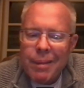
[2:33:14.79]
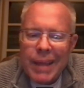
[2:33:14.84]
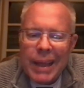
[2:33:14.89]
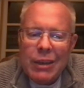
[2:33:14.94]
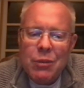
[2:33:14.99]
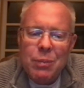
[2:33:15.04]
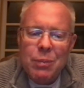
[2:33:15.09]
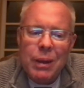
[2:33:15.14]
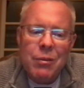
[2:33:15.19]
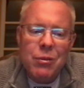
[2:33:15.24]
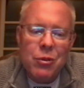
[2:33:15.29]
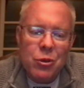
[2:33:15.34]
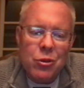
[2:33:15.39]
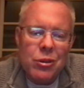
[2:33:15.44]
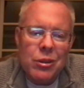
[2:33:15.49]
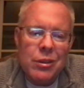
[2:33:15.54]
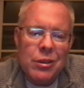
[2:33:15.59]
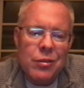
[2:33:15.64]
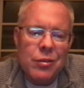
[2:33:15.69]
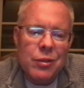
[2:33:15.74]
That's my
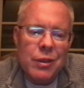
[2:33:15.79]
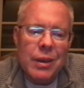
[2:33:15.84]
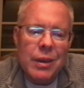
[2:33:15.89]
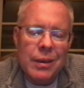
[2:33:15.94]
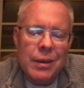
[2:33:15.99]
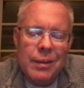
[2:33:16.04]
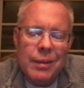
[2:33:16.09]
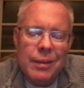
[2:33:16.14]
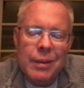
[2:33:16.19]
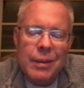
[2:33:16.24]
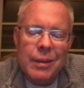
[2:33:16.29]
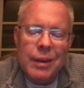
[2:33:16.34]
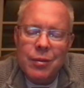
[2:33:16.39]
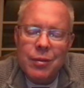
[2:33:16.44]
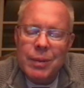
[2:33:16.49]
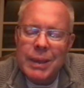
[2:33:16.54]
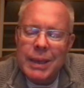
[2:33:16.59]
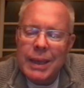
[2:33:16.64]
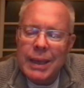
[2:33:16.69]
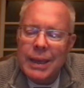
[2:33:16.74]
version of
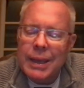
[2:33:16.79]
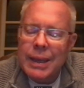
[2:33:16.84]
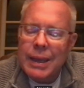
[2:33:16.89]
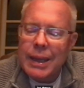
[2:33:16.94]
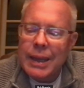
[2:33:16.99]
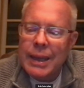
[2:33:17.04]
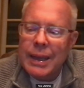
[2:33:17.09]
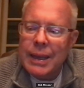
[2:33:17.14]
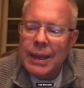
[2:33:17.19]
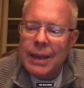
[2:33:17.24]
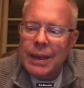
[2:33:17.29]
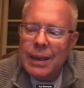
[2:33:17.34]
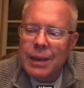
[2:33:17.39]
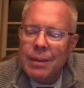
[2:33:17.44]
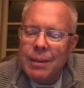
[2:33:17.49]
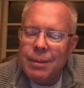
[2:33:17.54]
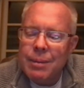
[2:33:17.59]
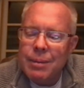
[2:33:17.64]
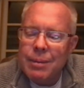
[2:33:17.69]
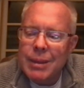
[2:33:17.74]
being
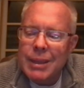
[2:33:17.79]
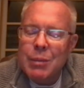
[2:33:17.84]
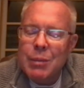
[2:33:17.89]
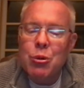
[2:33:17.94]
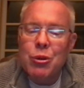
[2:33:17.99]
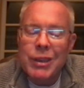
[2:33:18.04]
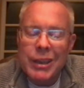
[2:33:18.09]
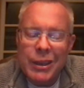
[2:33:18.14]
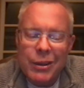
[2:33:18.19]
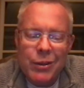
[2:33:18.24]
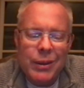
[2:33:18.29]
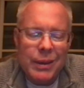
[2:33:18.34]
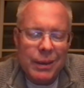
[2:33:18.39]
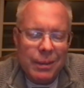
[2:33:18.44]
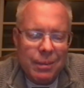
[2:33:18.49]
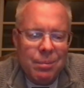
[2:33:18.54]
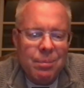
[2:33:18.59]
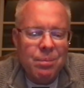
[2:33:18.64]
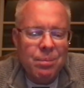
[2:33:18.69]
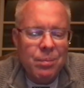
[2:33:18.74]
a
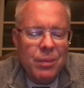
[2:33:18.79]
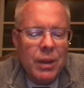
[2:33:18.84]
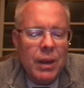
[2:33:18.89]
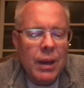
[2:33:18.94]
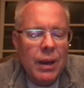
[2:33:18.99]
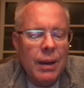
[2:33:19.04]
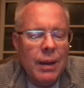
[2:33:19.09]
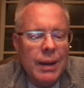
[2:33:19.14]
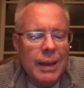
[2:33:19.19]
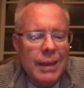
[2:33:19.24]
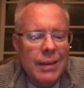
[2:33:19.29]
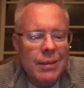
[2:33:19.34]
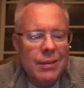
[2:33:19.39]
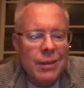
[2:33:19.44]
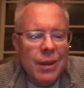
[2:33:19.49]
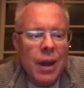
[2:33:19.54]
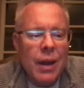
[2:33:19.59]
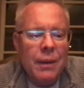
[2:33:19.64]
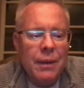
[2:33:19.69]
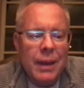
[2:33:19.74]
libertarian.
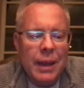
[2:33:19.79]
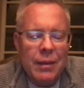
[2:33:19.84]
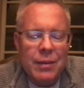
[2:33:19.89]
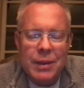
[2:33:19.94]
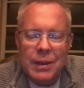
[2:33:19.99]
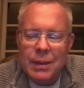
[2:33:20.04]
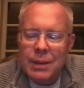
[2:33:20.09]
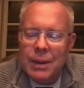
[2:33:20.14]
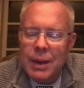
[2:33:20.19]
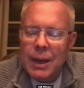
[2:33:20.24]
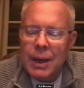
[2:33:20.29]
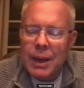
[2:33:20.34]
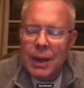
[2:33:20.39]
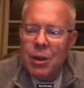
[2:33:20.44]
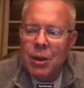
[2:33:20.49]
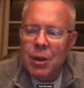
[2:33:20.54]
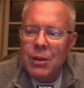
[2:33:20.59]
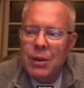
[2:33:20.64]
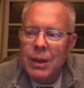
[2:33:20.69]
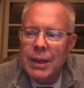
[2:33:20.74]
It's not heavy.
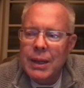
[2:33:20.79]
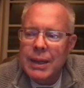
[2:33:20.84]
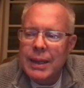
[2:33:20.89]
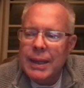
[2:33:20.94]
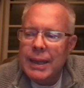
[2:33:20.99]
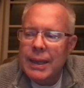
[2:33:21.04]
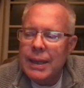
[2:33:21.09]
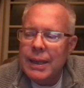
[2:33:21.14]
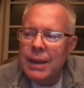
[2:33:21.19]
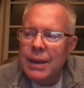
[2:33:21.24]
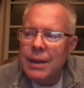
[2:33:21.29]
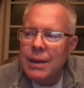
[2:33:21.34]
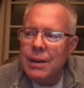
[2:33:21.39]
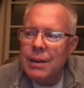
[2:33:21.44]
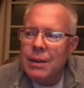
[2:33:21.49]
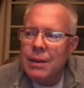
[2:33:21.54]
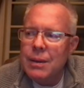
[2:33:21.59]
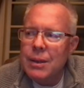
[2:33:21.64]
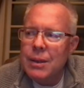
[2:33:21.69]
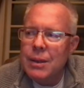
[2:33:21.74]
I'm not like
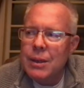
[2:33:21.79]
the